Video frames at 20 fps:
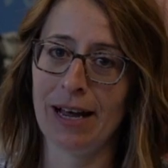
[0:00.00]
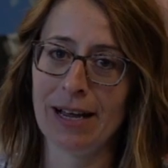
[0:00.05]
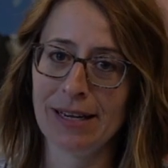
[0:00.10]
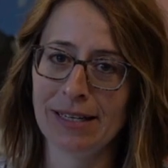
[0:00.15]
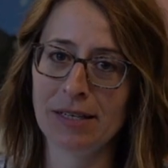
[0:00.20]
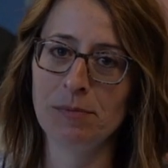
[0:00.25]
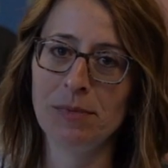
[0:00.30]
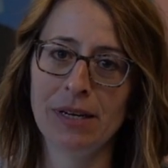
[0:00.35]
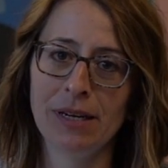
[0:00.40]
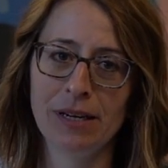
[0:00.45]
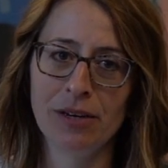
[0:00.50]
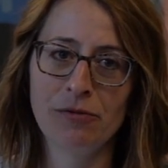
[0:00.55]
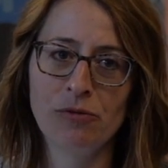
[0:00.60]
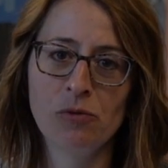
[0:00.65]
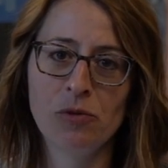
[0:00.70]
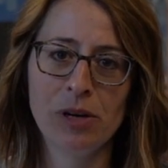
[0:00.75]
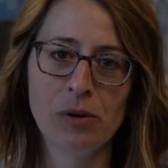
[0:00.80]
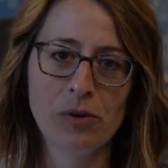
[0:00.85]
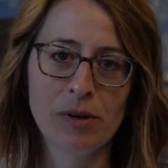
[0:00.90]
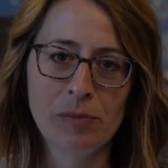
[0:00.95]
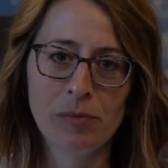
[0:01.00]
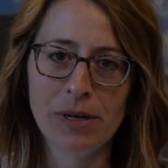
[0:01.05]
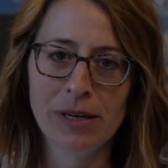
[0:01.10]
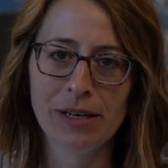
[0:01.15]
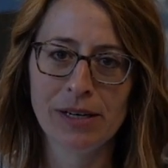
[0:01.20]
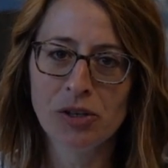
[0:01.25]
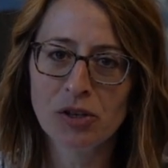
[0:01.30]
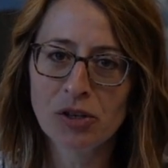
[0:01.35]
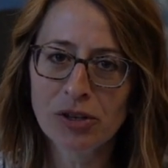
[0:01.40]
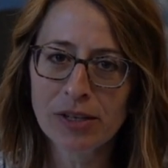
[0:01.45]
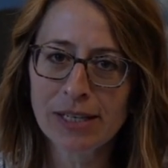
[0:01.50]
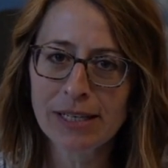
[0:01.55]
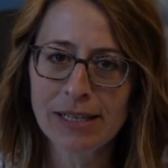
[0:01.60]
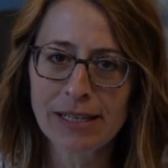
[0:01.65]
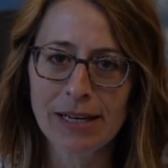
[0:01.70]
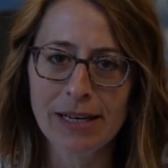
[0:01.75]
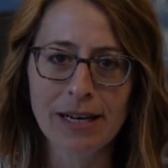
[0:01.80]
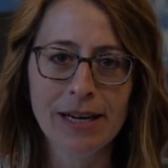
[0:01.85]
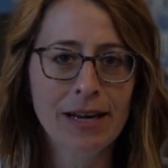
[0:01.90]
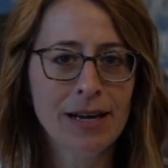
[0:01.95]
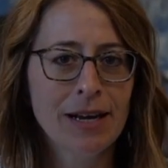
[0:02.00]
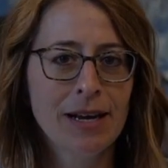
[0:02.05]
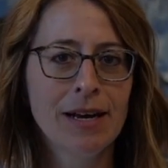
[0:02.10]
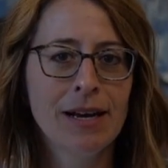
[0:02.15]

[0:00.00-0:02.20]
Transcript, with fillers: asked me if we would be interested